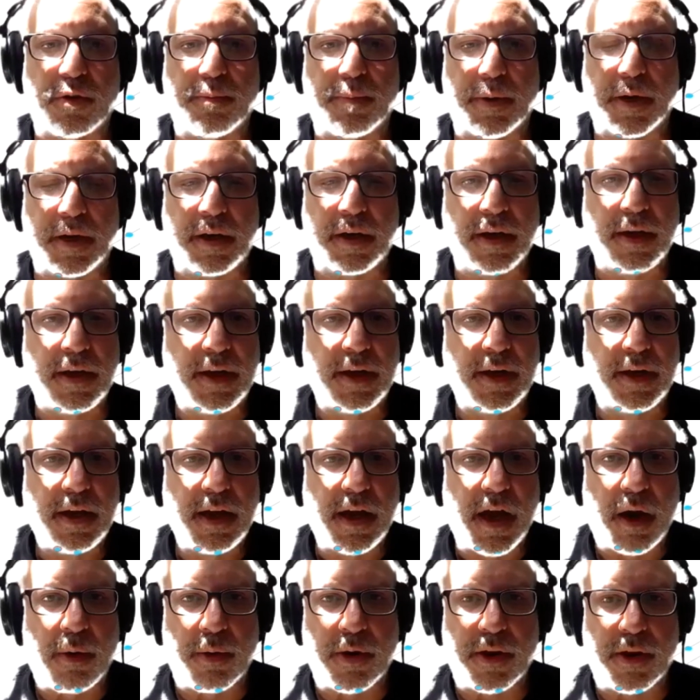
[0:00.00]
But I
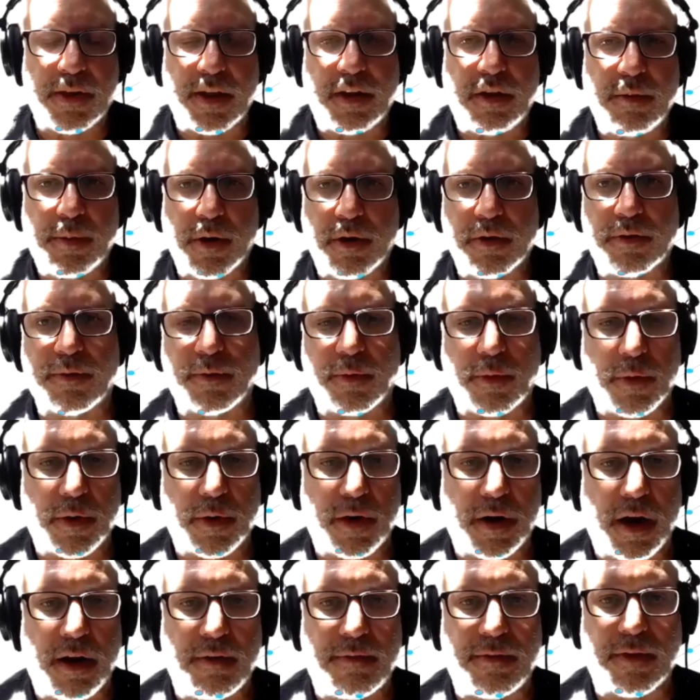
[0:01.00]
want to thank you both
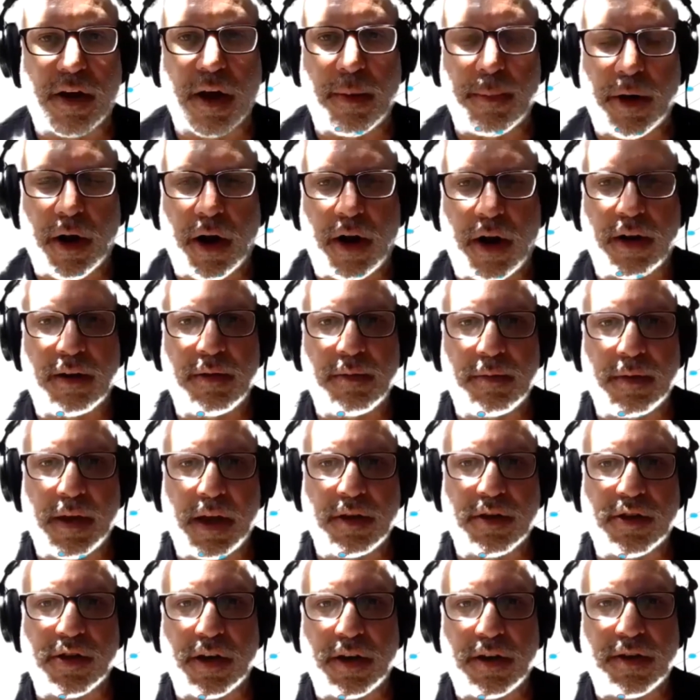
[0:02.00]
for coming on and
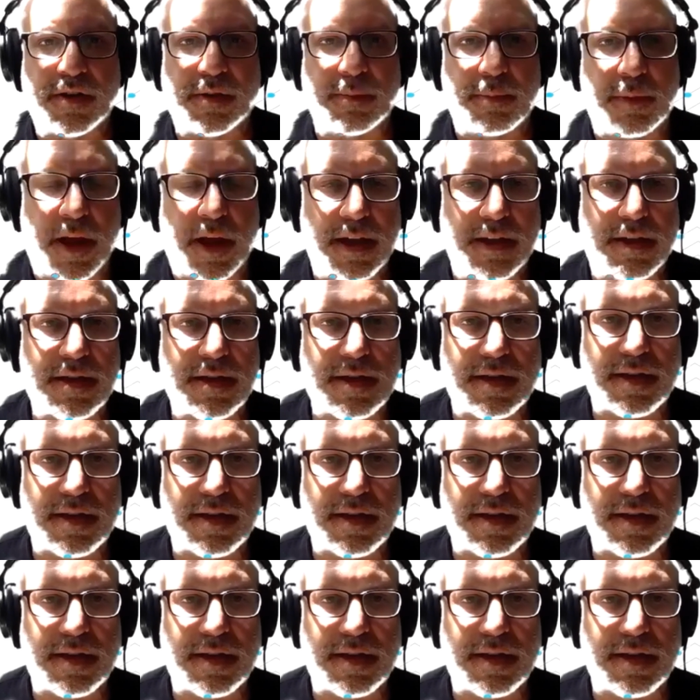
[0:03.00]
shedding some light